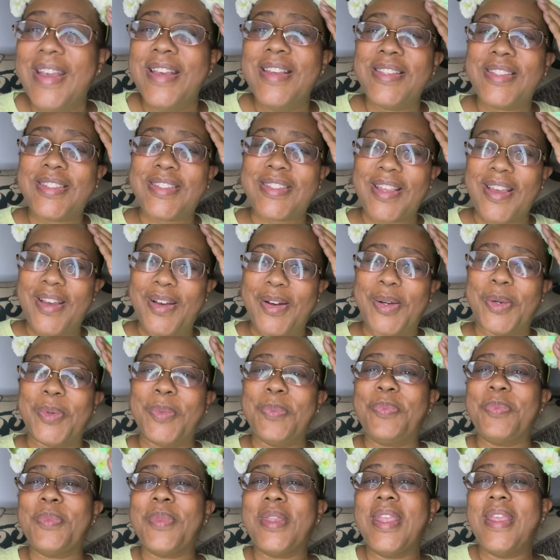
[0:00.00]
so
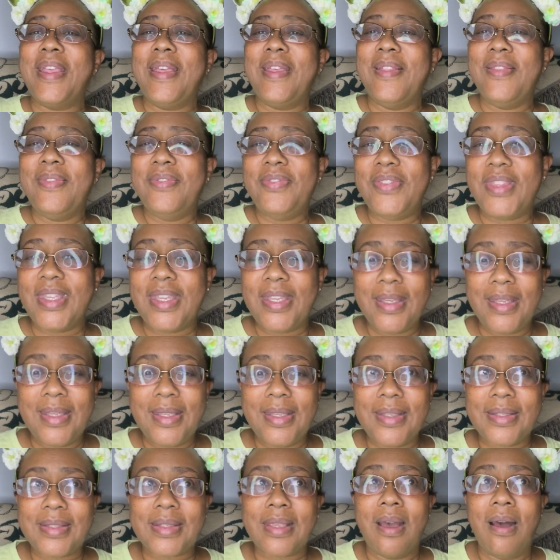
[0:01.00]

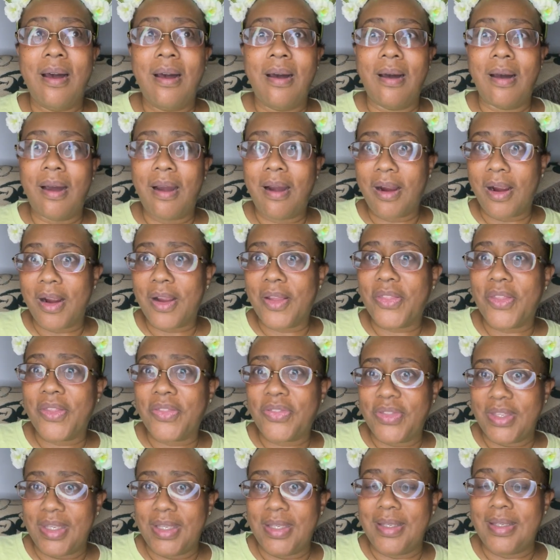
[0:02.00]
these are the
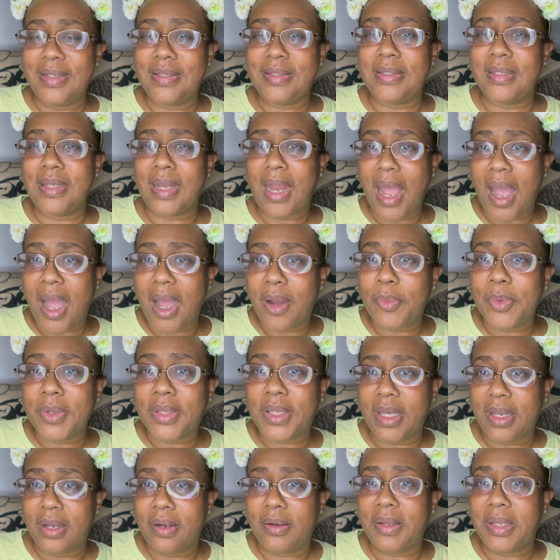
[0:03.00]
things that I would
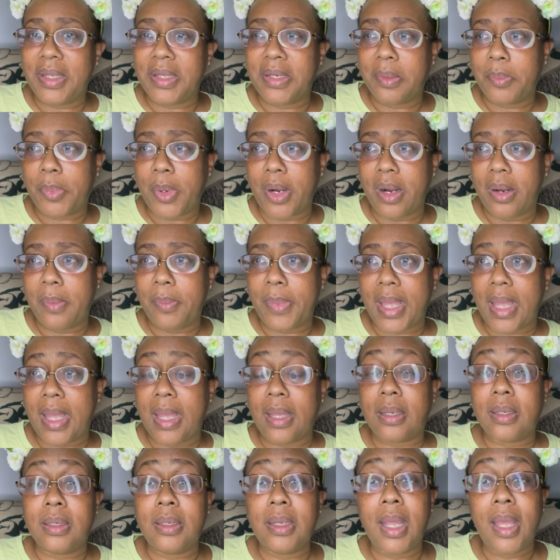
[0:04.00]
carry in a part bag.
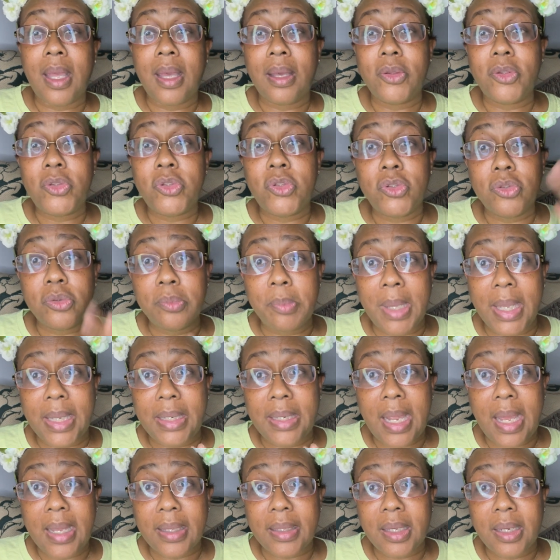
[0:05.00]
Now, you may
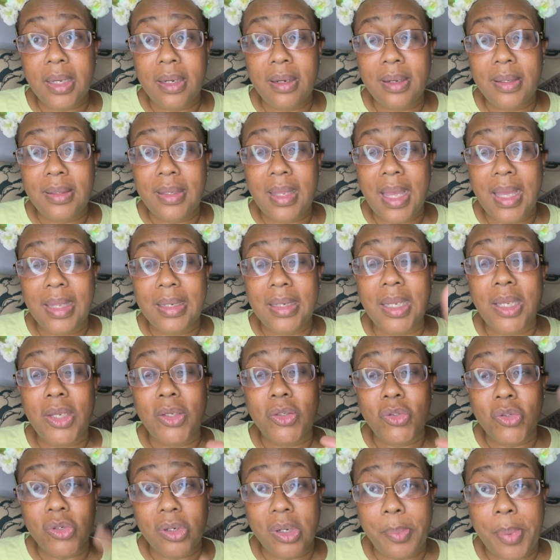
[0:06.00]
not carry that in
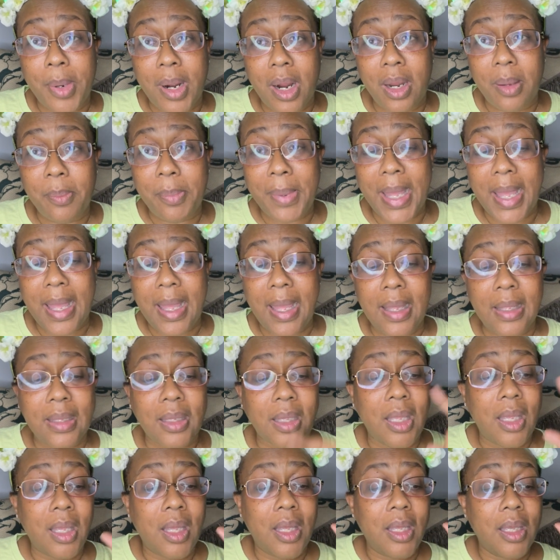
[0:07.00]
your part bag,
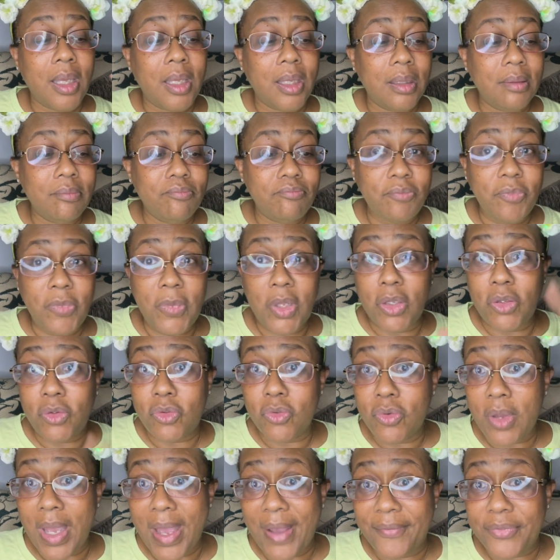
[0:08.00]
and
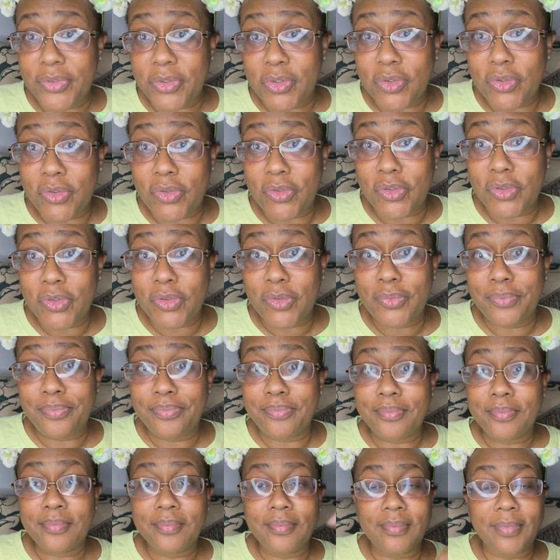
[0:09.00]
you have to do you.
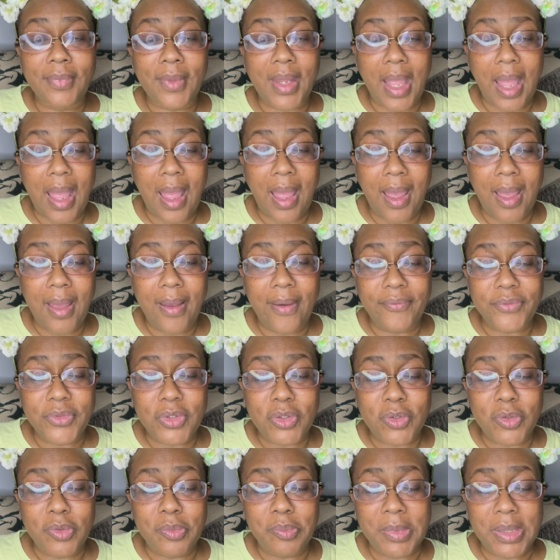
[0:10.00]
I have to
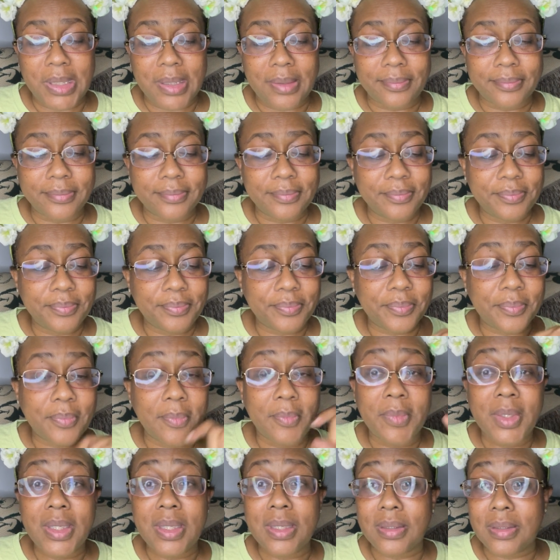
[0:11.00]
do me,
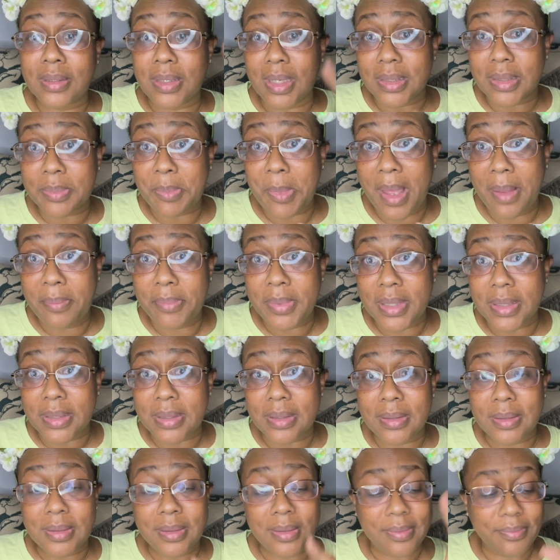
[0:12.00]
because that's my
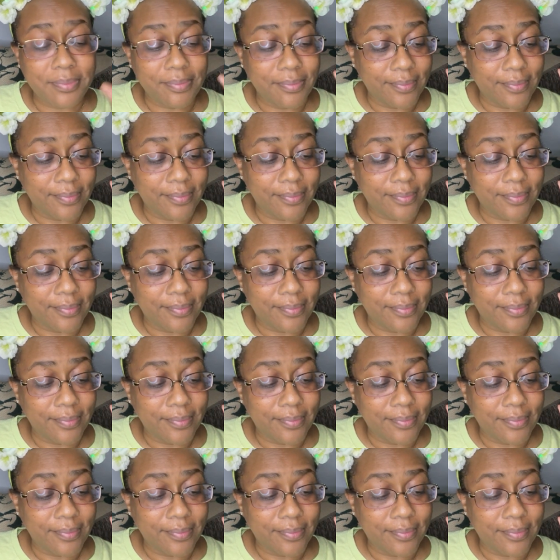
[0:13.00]
business.